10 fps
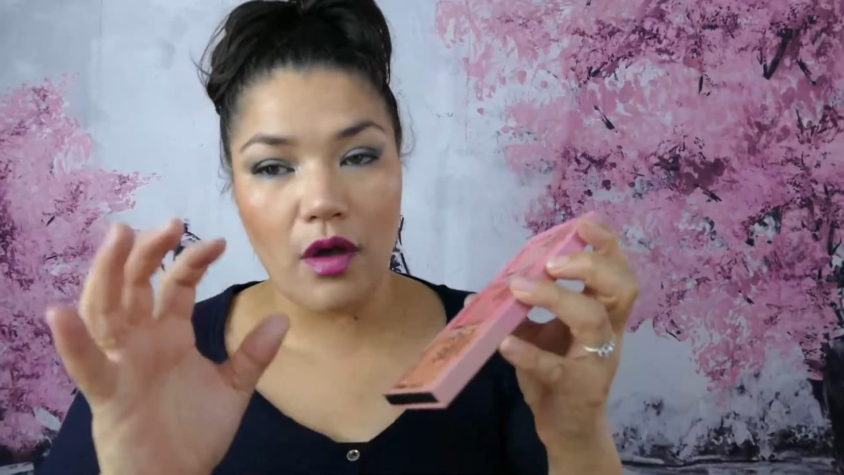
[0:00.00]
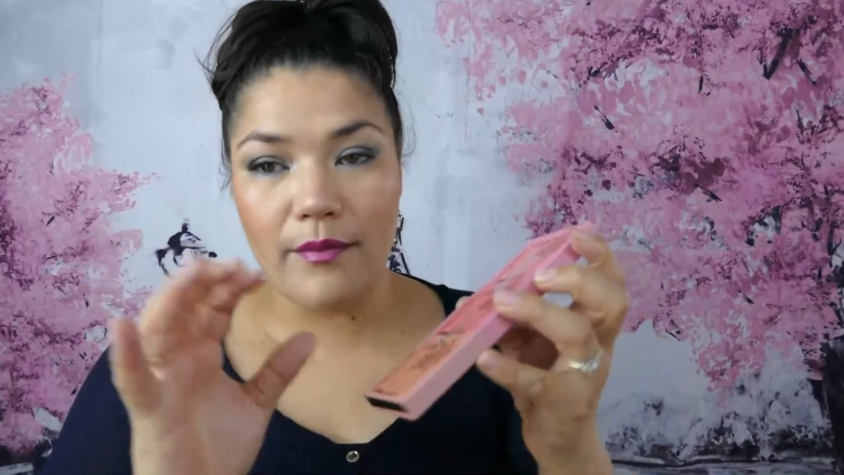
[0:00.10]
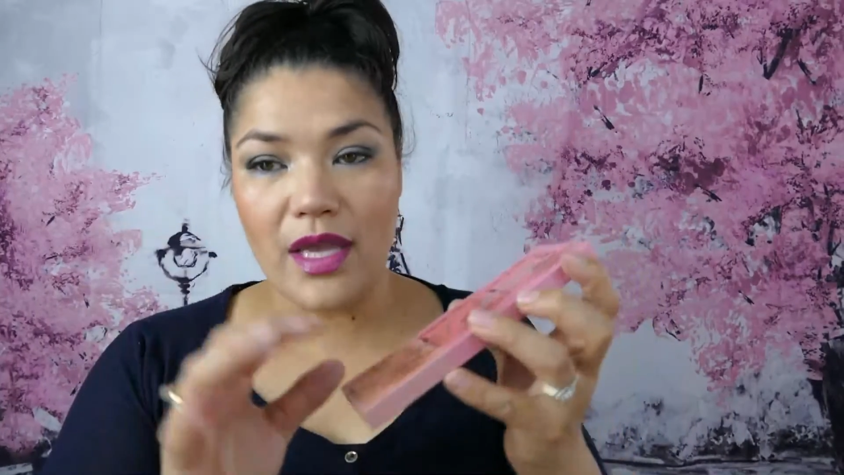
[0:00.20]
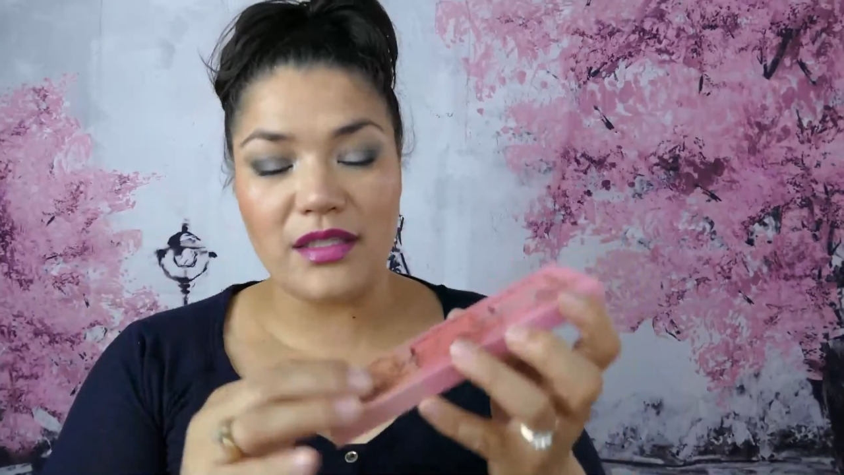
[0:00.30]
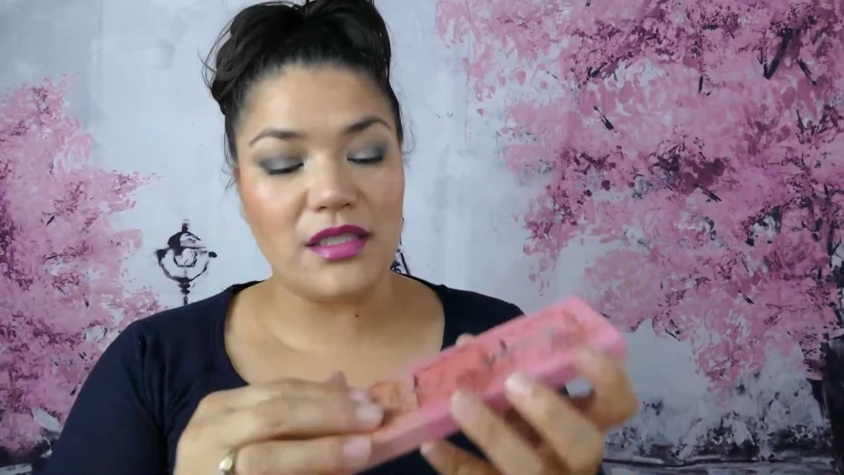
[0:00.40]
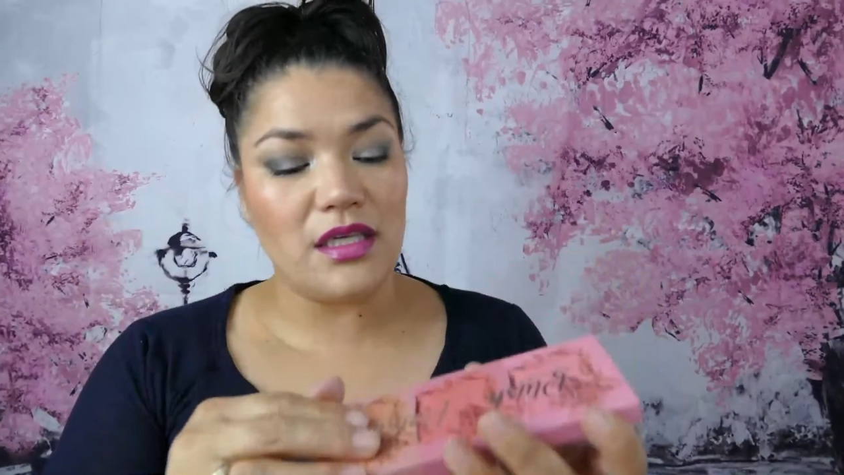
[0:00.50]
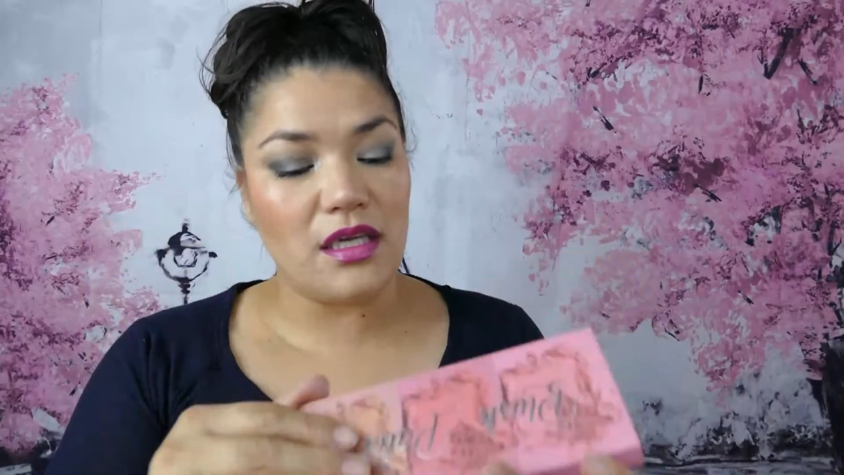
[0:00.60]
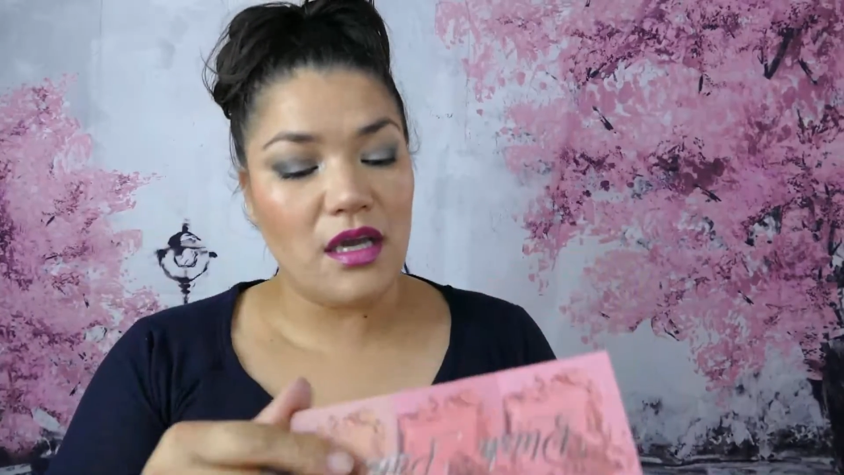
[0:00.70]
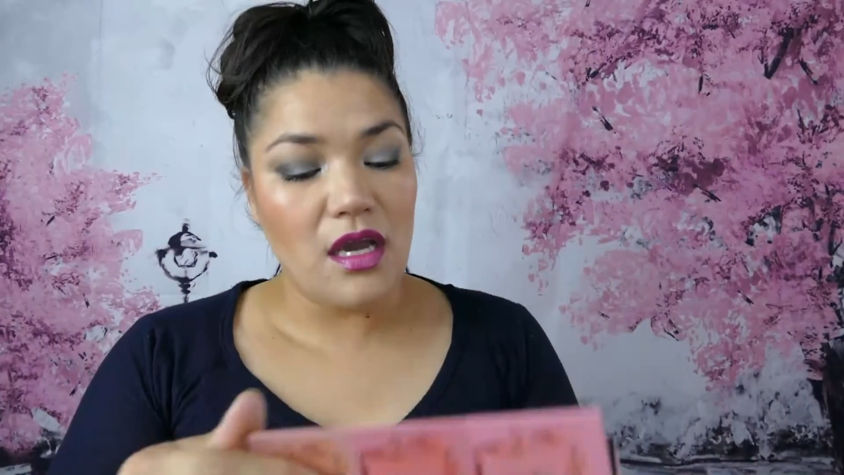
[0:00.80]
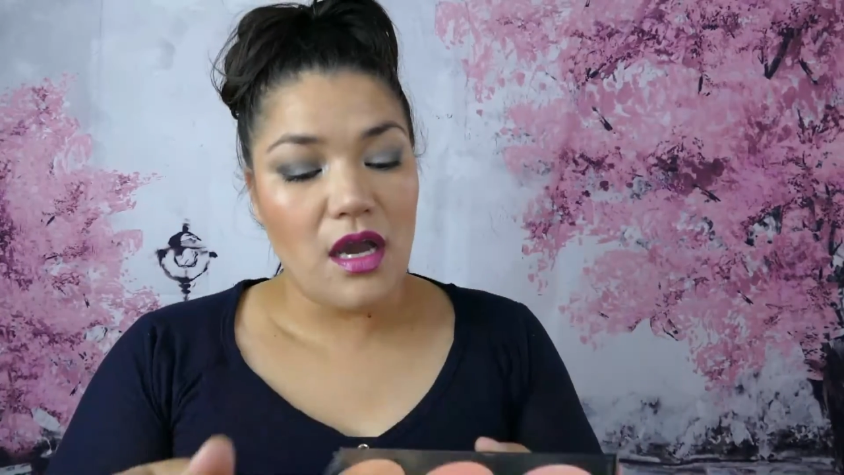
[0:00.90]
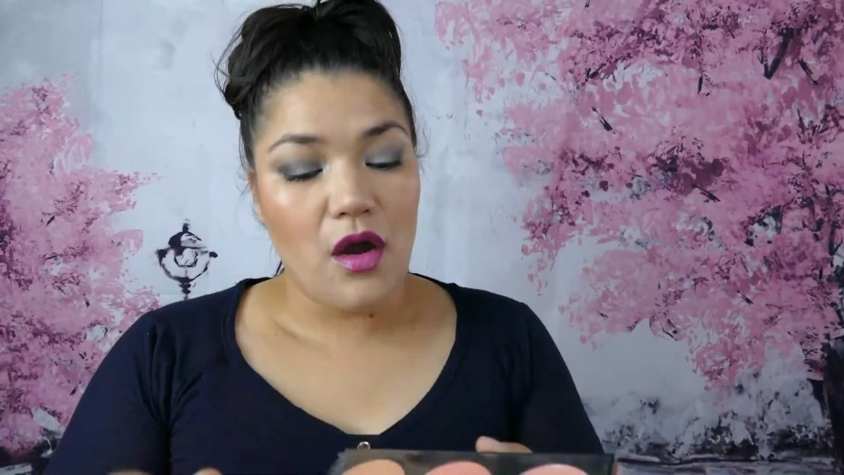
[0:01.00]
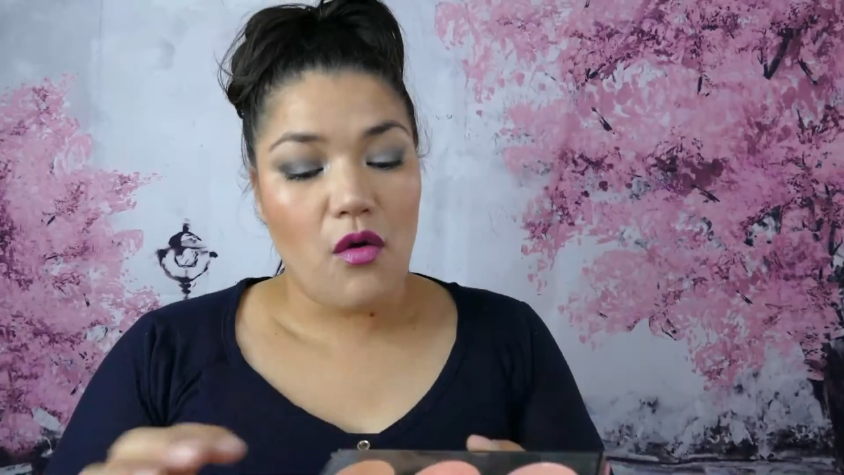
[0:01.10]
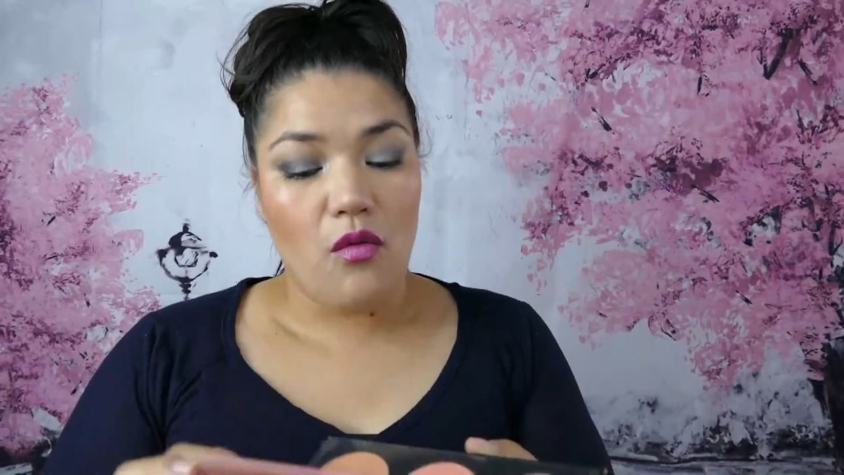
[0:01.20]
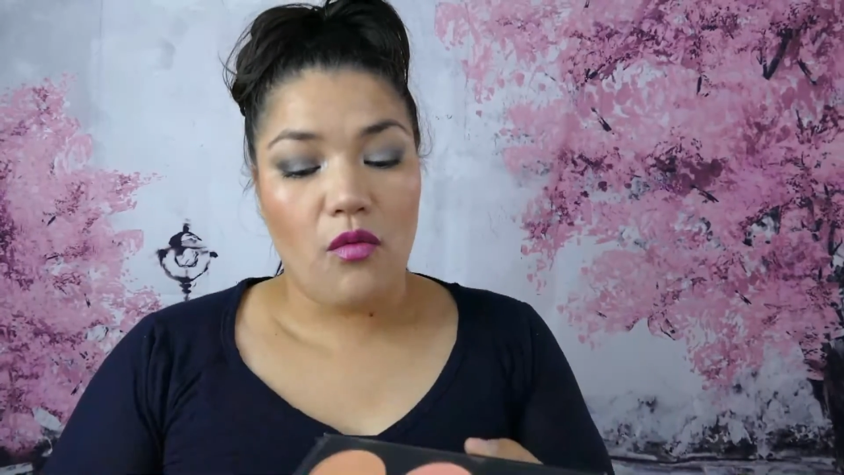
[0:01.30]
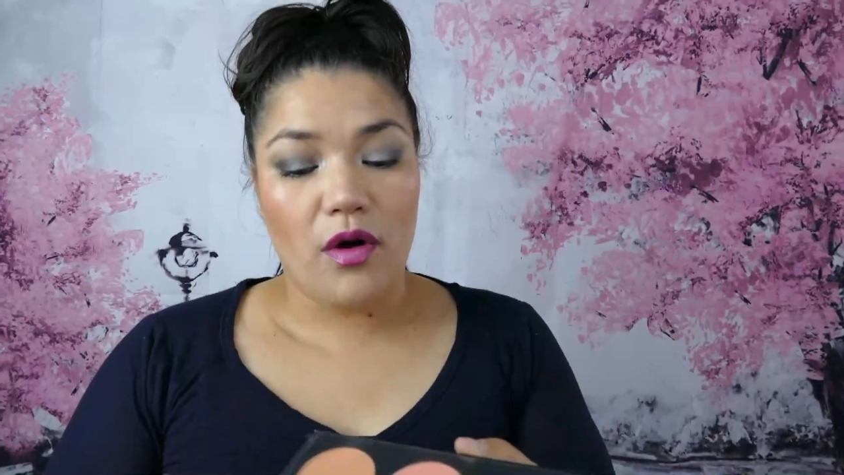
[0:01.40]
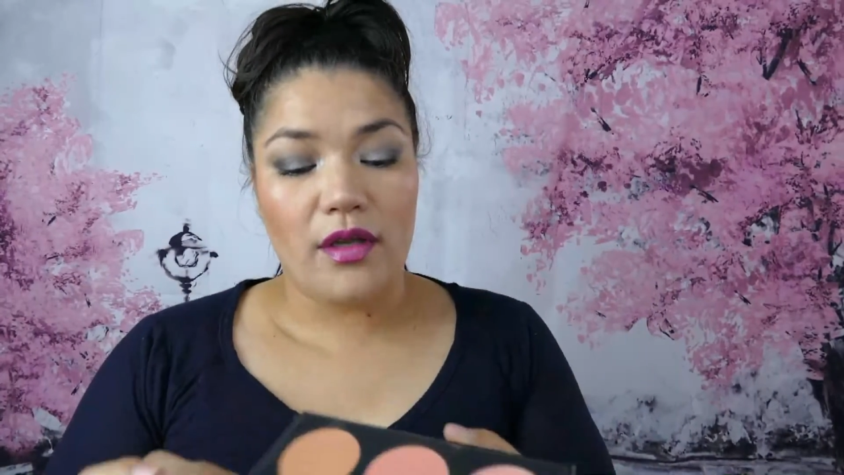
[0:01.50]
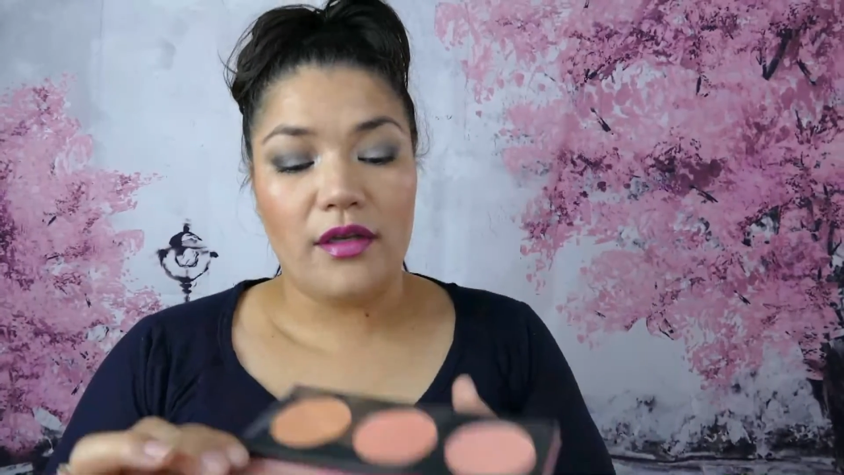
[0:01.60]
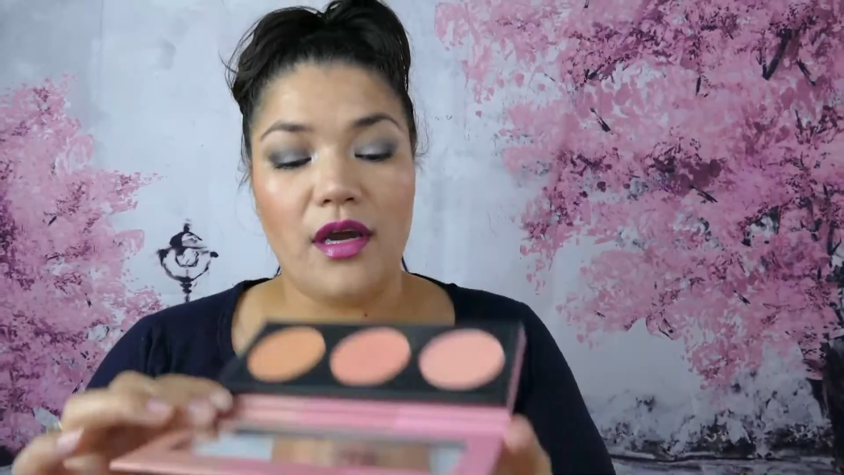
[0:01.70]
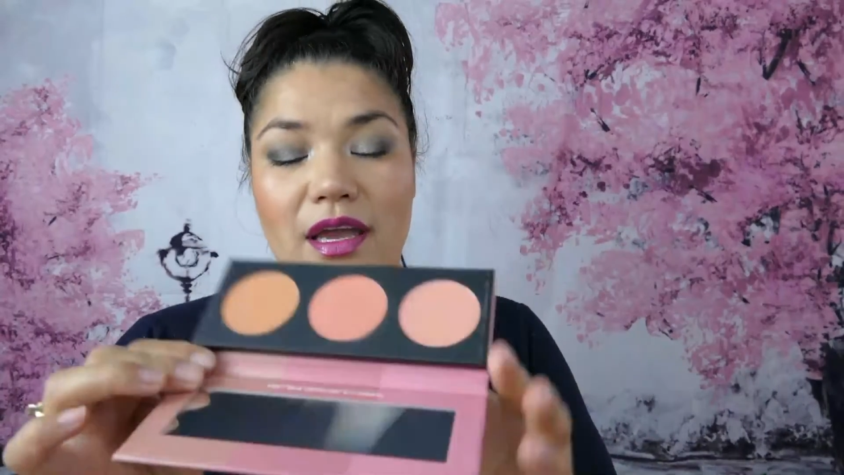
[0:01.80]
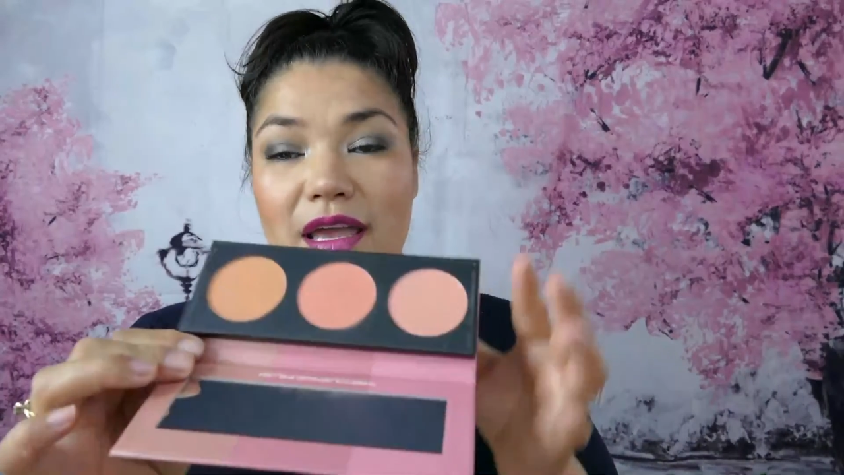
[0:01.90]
amazing one.